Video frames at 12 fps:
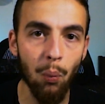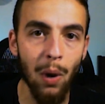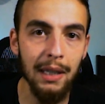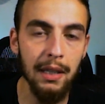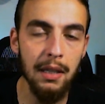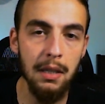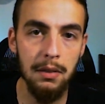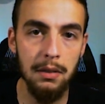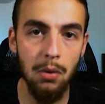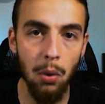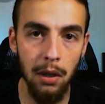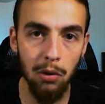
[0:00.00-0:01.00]
what
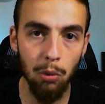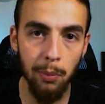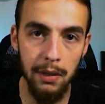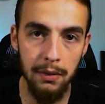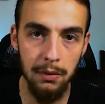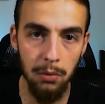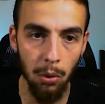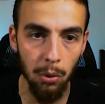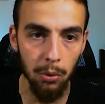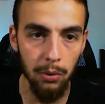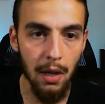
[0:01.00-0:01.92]
is going to be stored